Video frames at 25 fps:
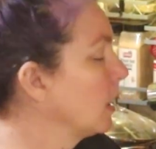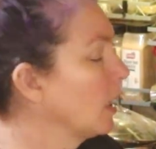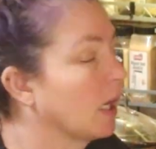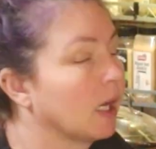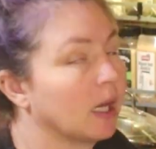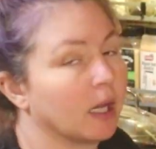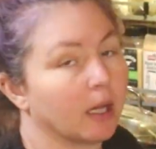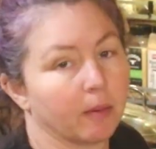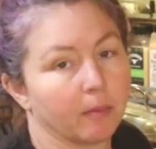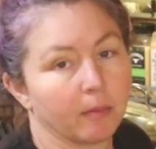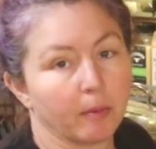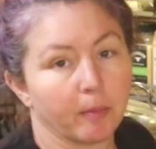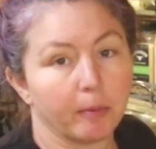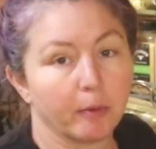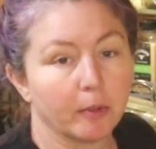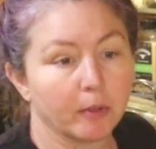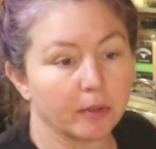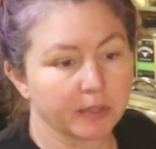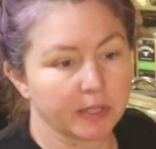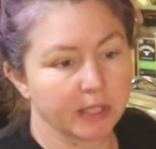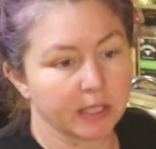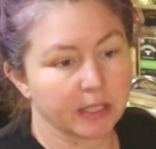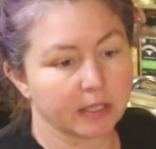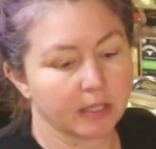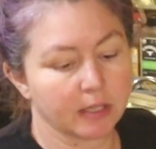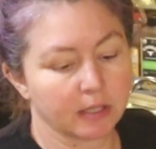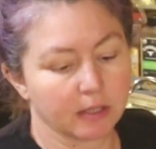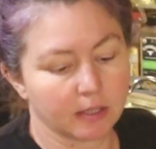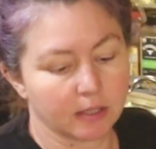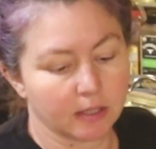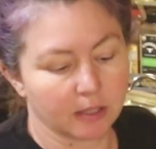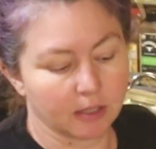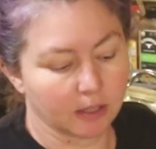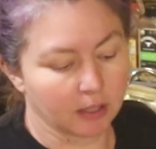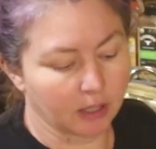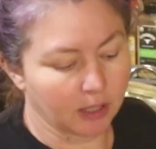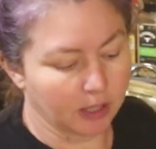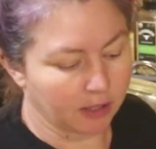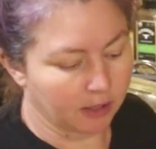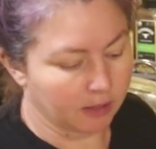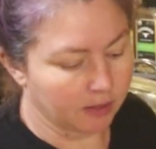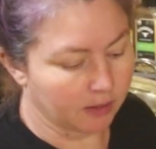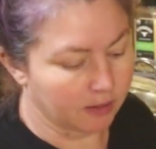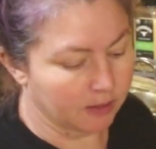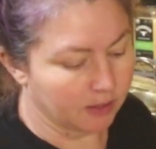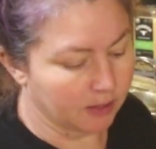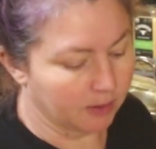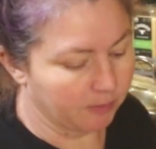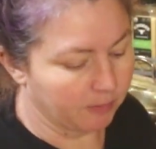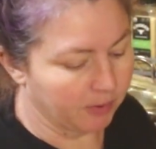Um, a poultice is like
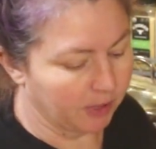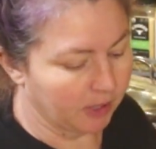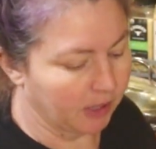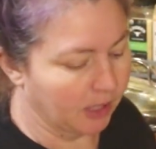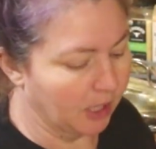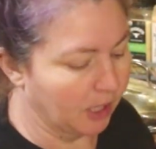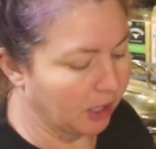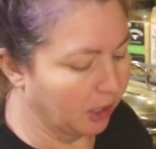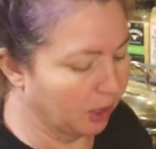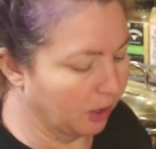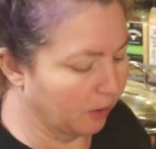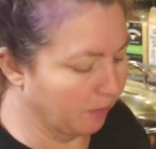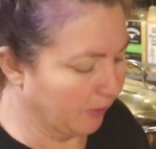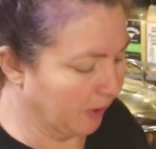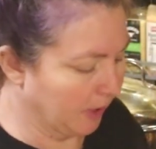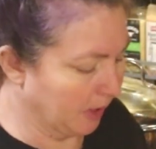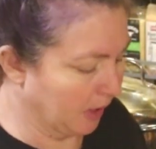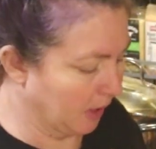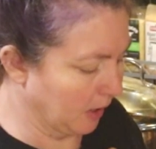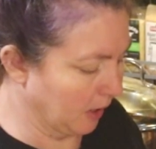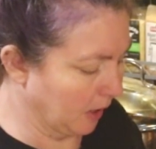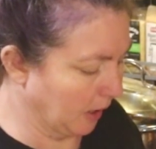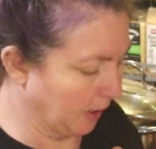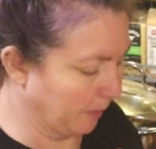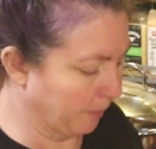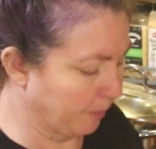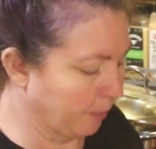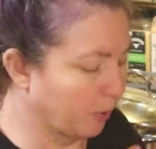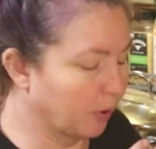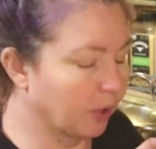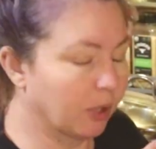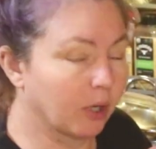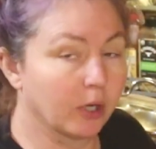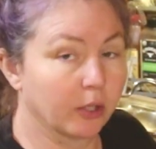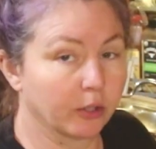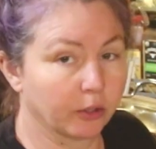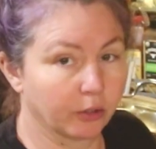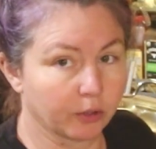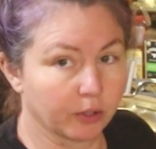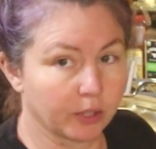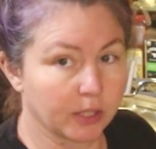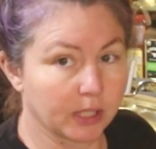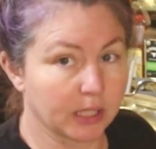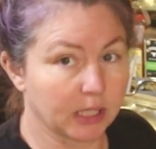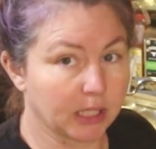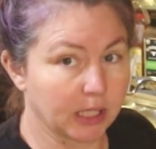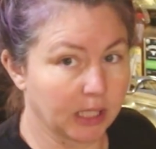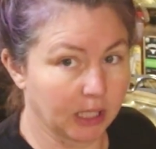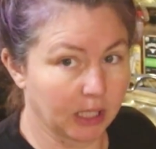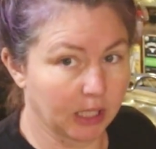something that you would like put on your
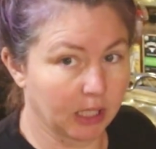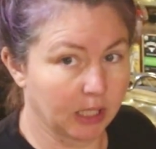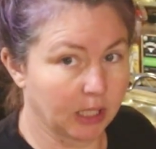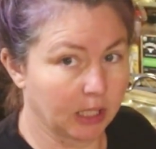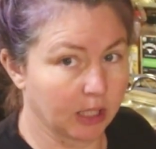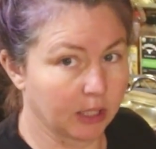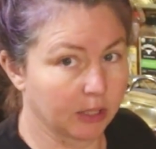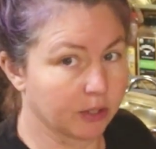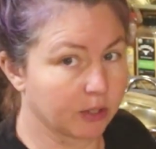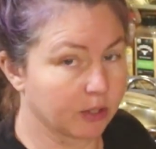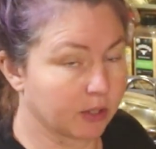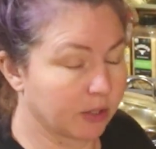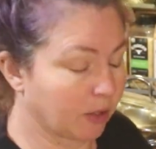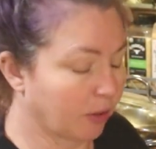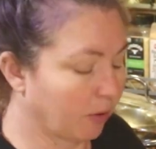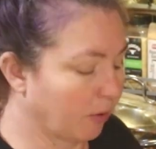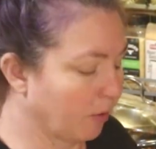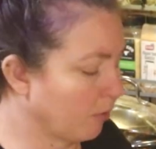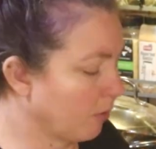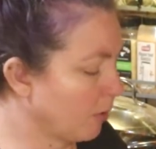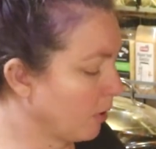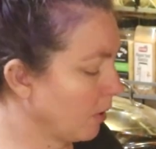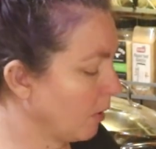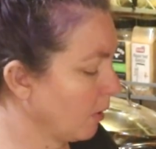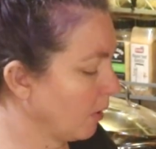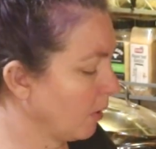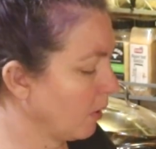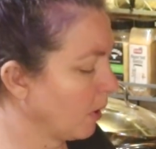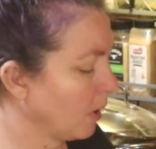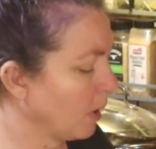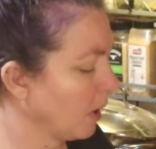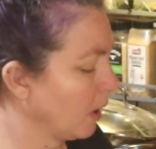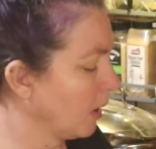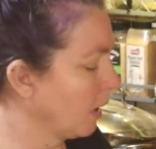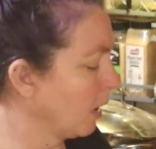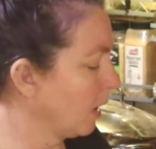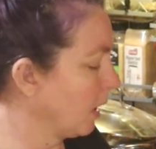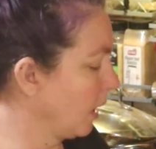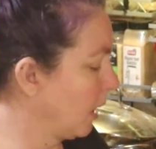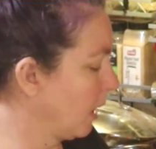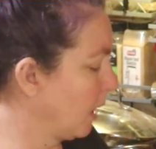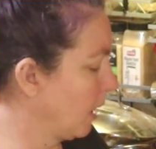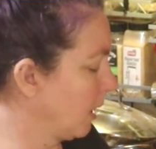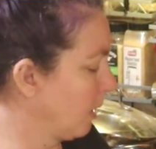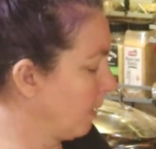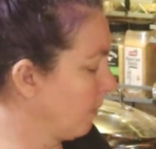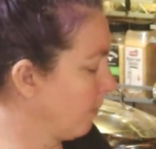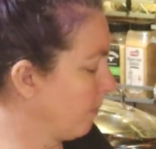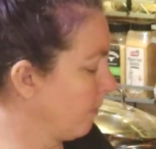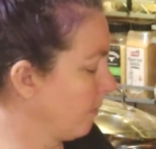skin and soak.
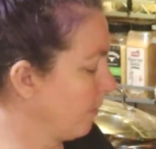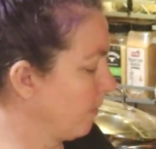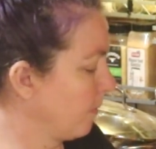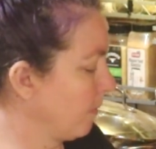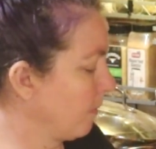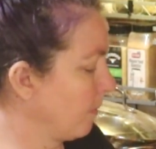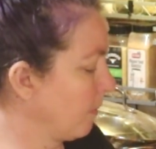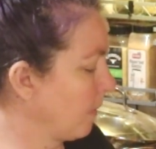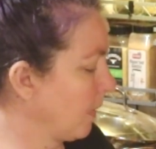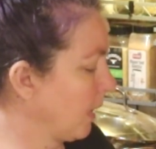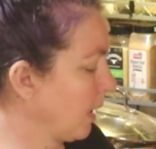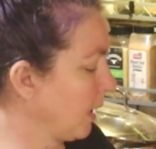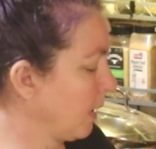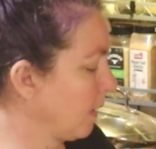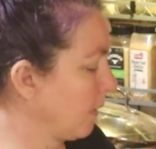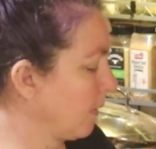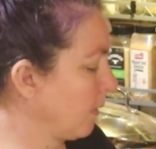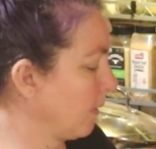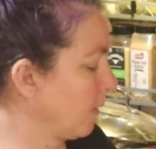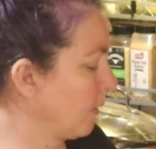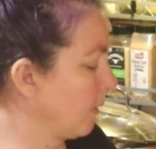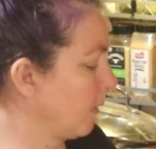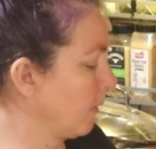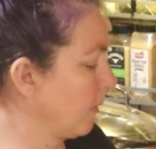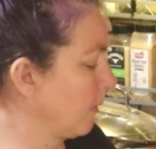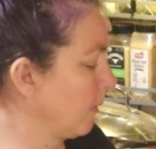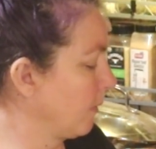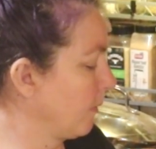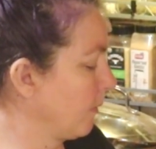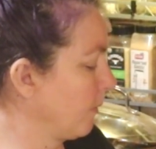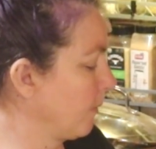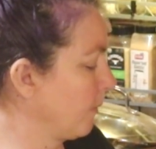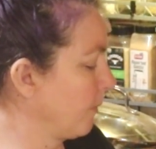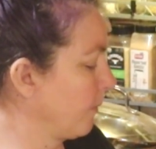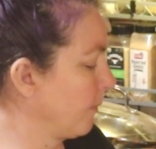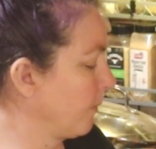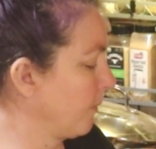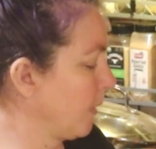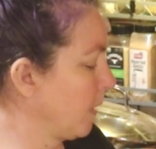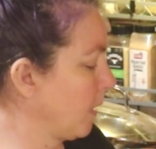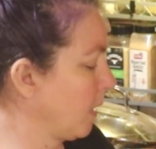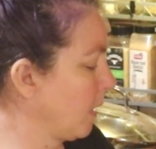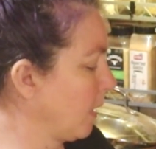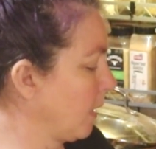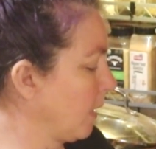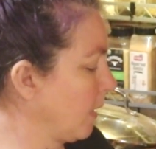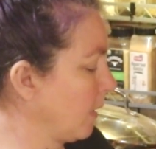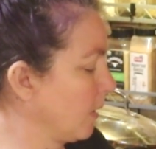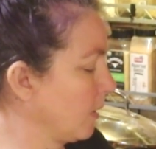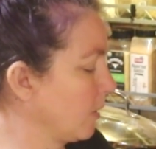Um, like
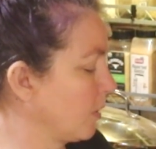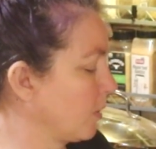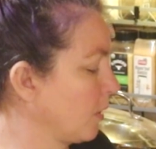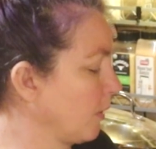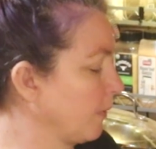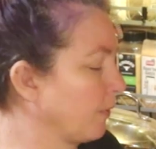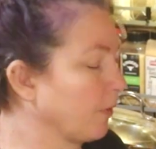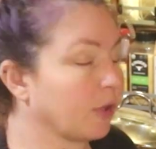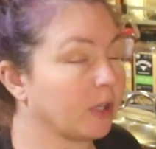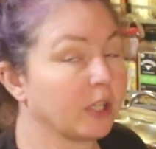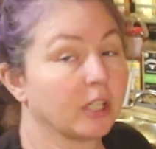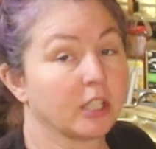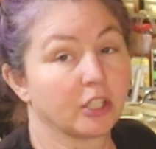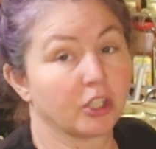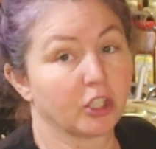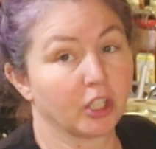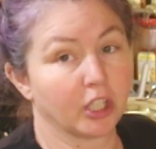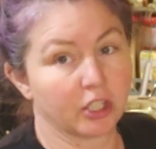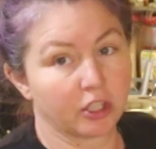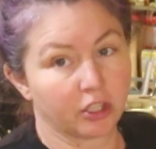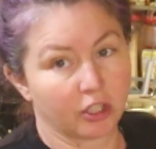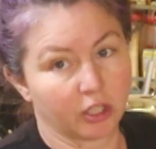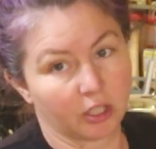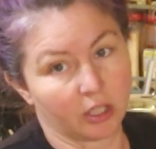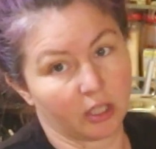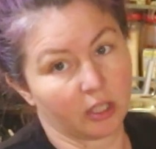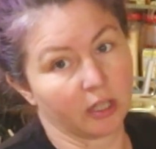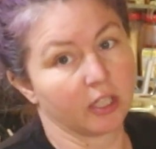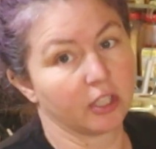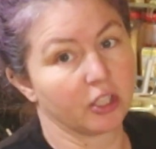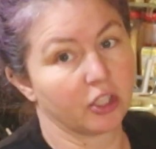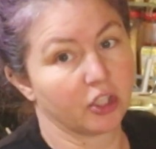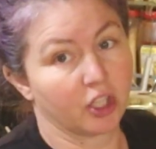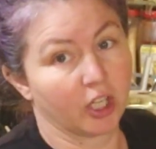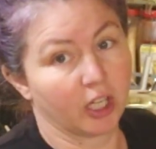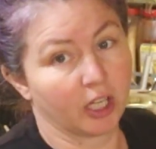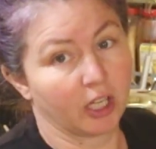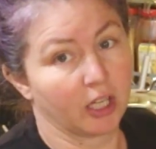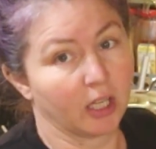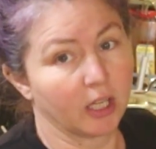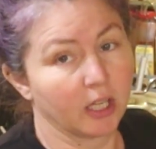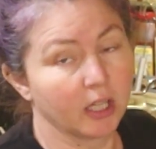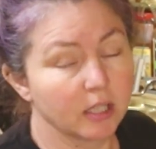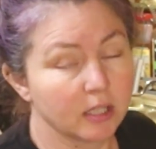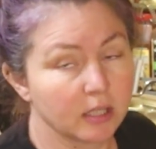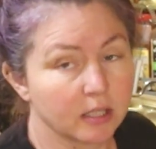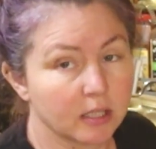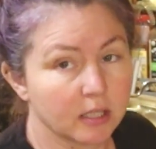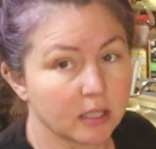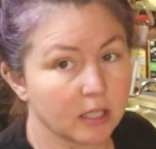uh, it's good for congestion on the
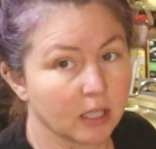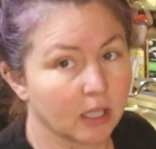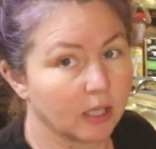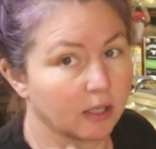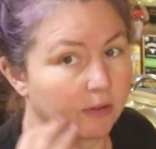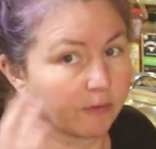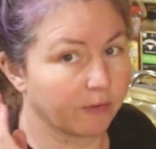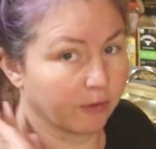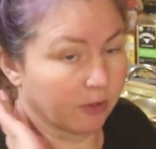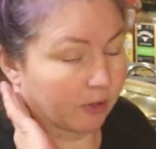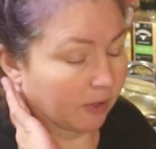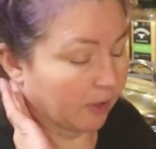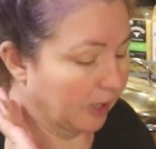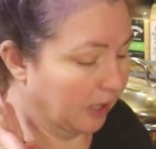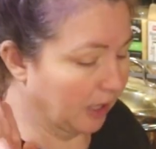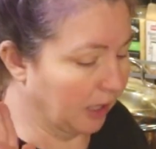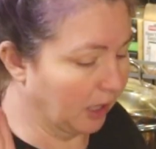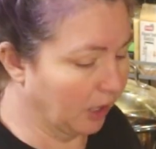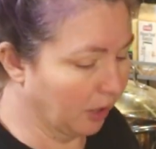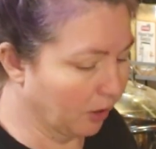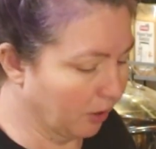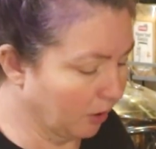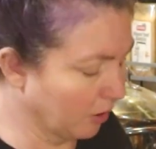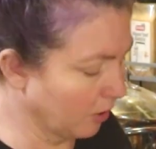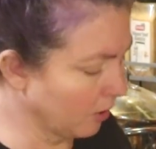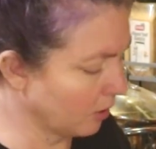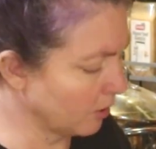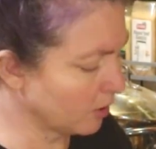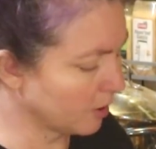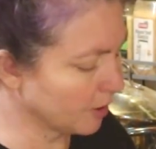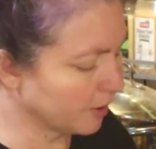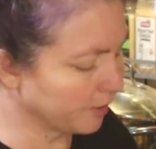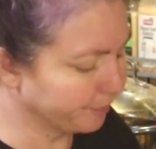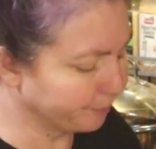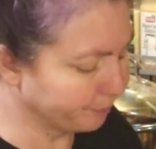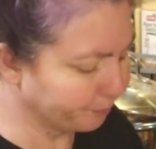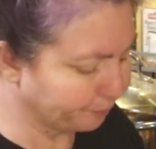chest and for the ears.